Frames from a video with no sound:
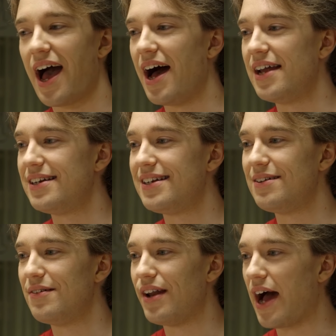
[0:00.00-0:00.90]
And
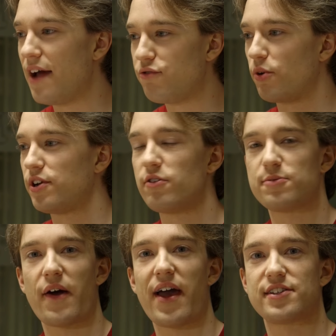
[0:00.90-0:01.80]
everyone knows
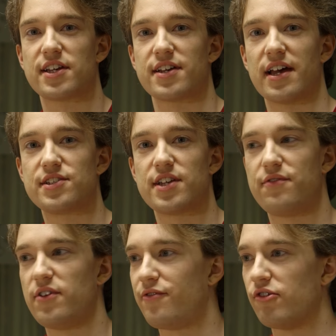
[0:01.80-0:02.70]
about XSS.
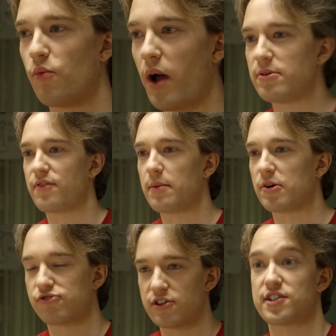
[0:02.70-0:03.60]
If, if you're a web developer,
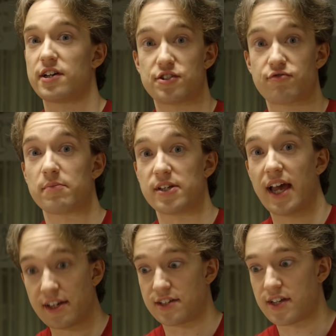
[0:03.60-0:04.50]
cross-site scripting,
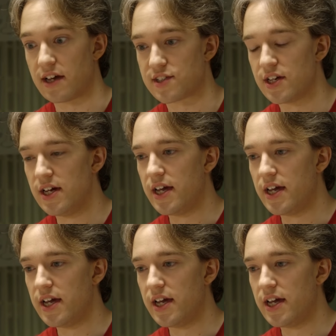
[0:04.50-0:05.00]
XSS,